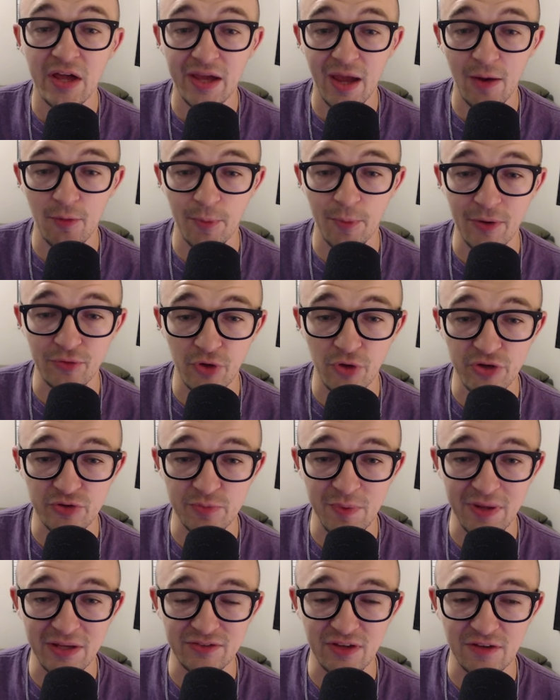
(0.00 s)
GamerPay was launched
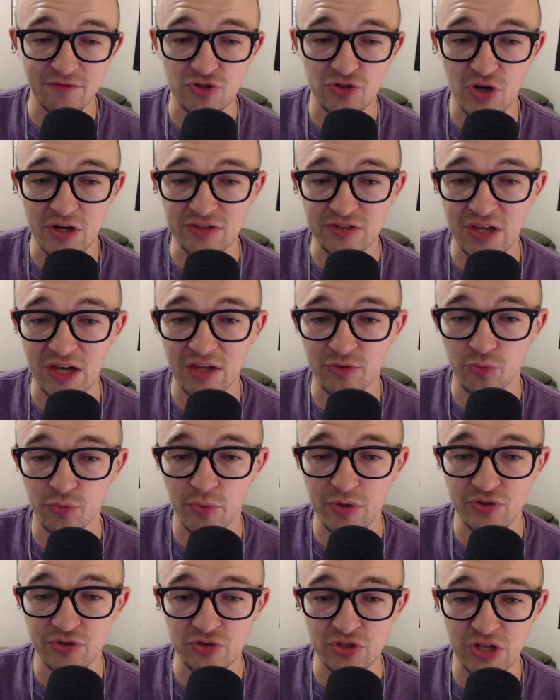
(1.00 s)
to make it safe to trade skins with
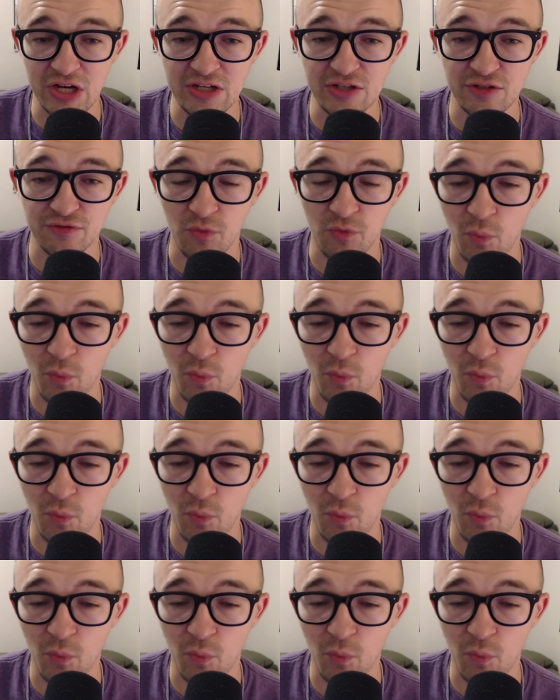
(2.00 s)
recent changes for